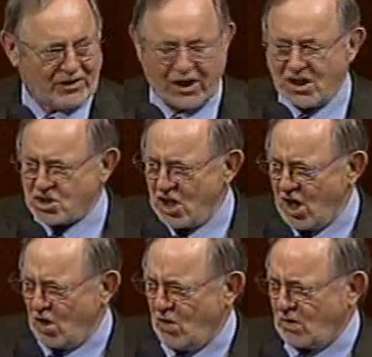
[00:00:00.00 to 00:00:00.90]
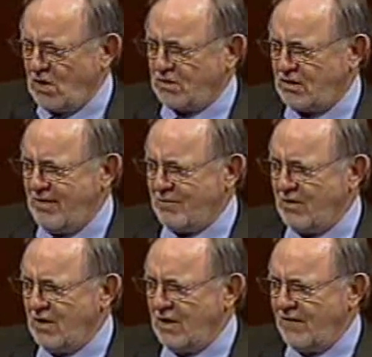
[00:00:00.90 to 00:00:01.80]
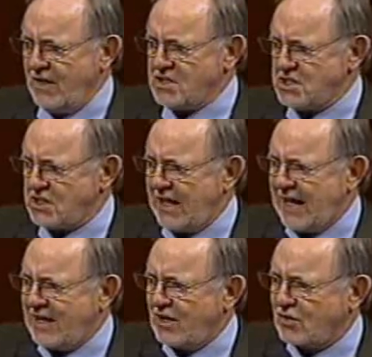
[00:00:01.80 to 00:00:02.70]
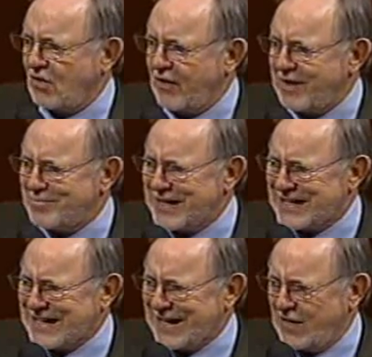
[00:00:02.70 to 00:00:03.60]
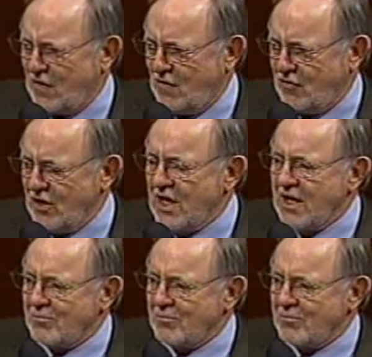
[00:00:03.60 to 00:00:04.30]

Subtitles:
It's not old growth timber. This is land that's already been cut over,